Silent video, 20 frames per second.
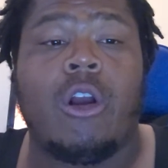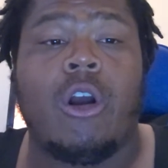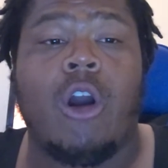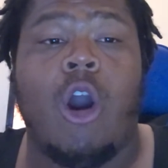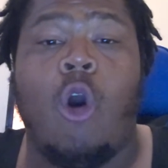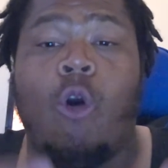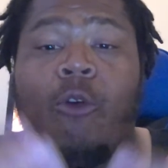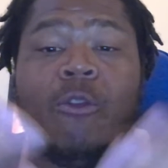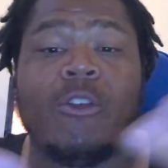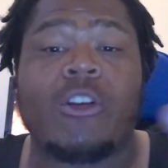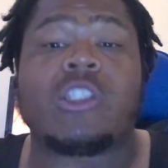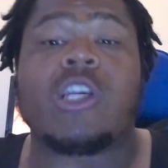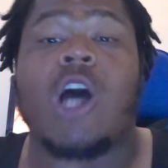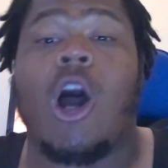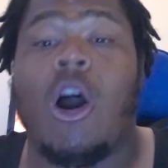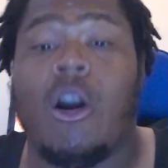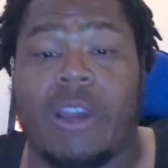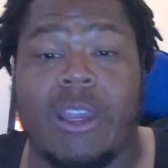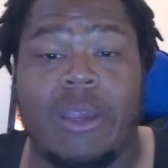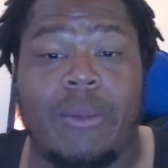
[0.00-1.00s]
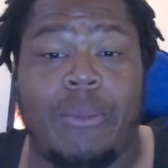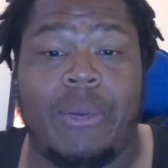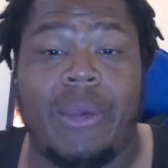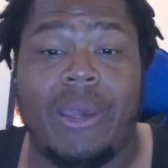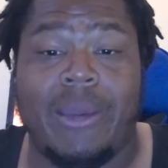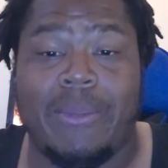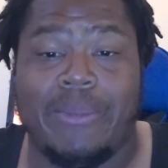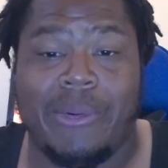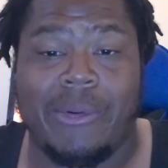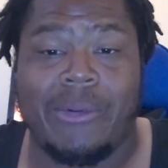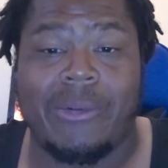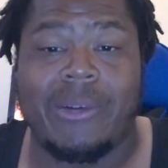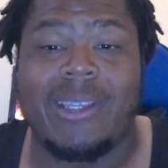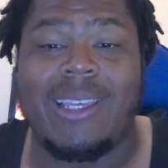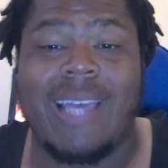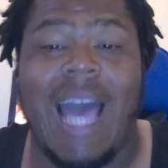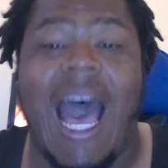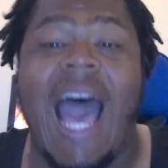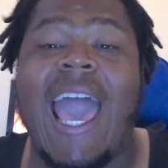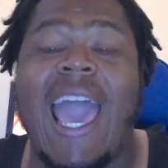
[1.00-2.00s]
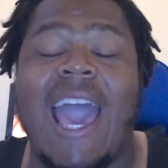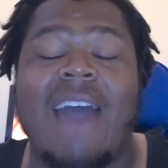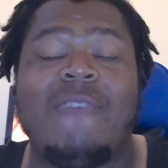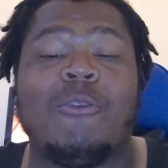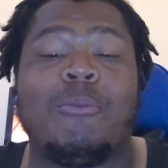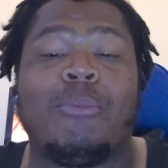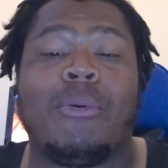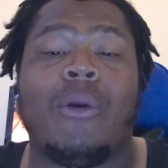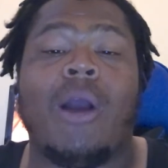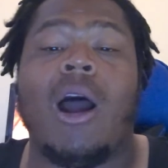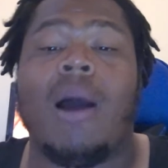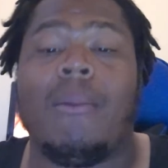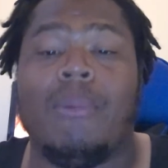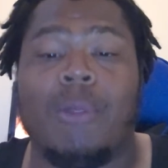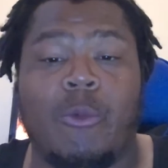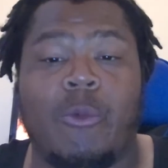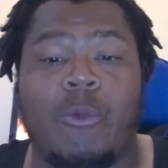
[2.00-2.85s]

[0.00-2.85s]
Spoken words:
over talking people. I have a problem